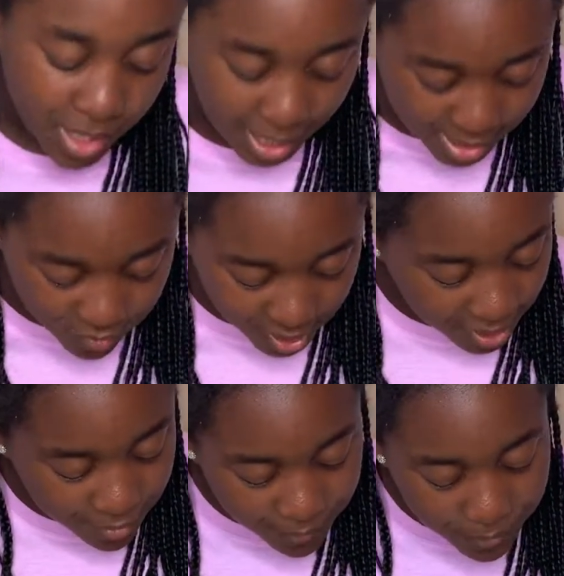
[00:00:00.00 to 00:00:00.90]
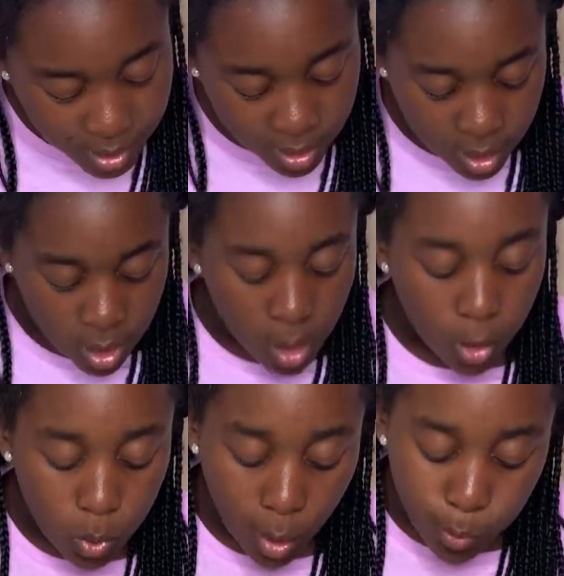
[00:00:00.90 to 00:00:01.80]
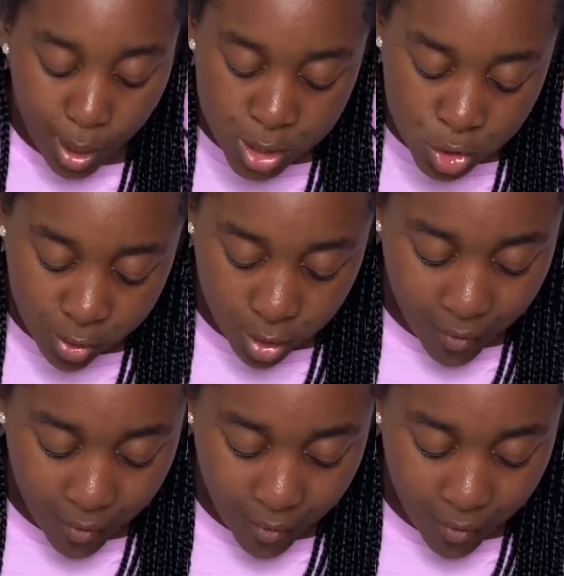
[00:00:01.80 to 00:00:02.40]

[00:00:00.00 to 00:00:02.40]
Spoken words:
let's read. While wandering